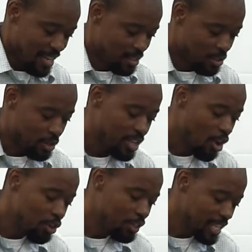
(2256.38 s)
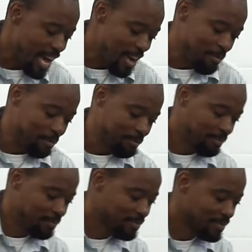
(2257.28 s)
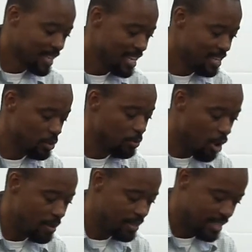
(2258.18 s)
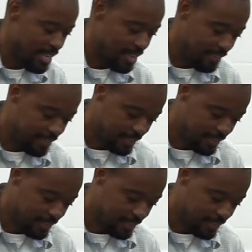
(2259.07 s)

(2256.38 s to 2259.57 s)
So the other type is the promised land.